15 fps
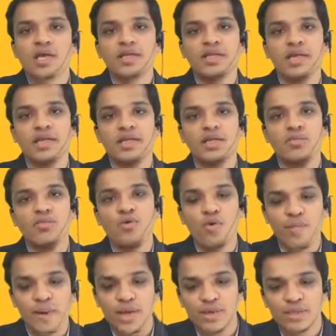then the
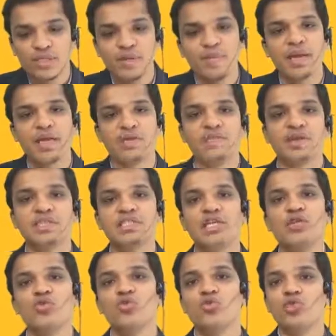moment you say Mac Veggie
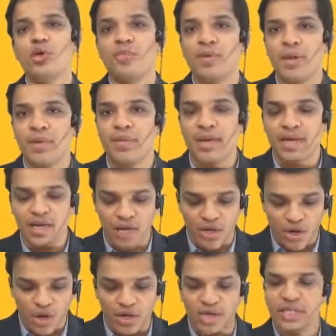and you do the payment, an
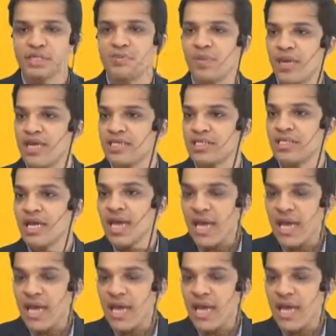order is placed.